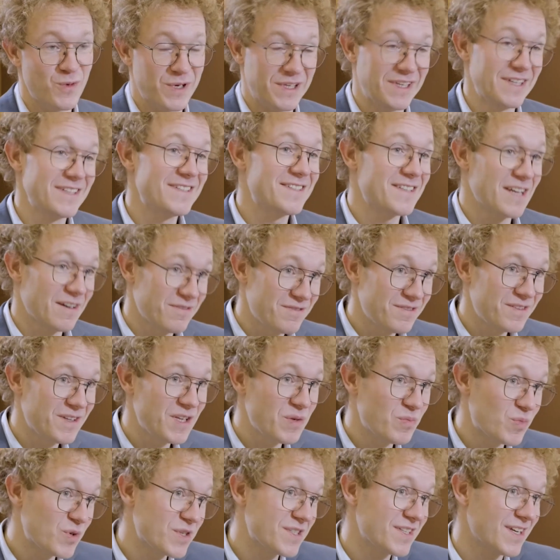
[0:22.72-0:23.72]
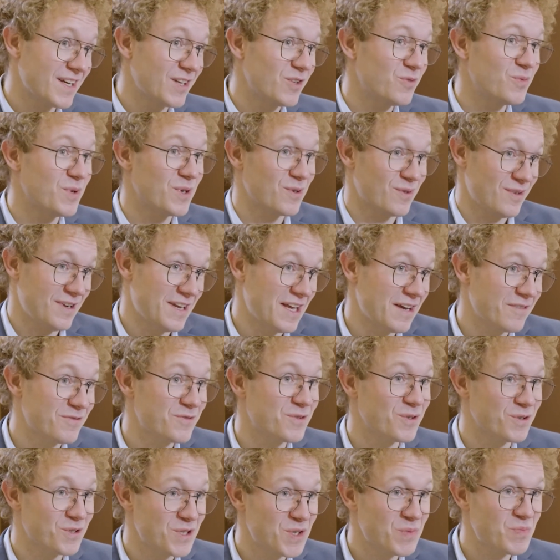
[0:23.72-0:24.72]
We did 70%, we only have
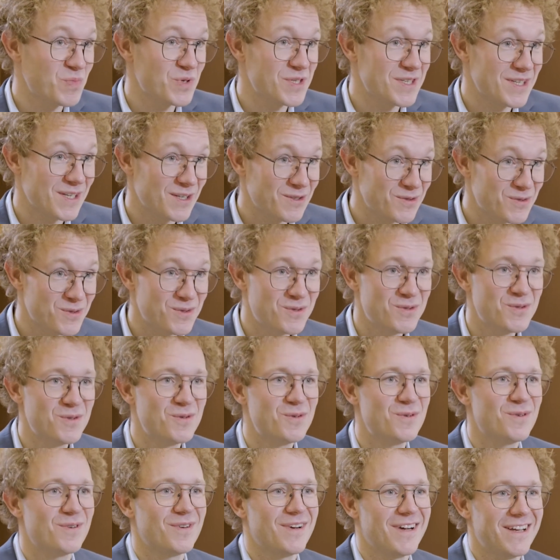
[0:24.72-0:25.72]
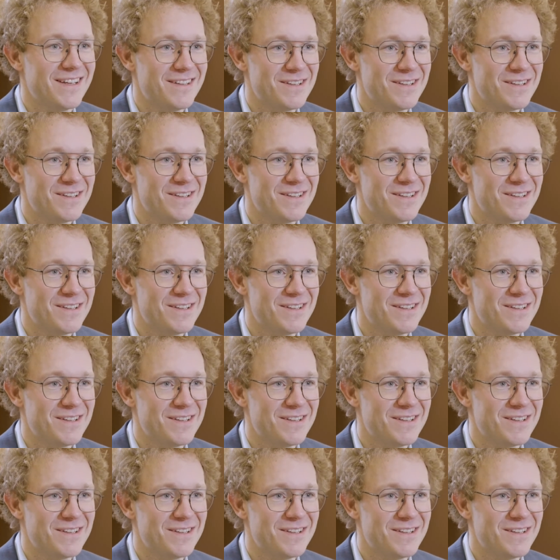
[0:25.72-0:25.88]
30% to do. I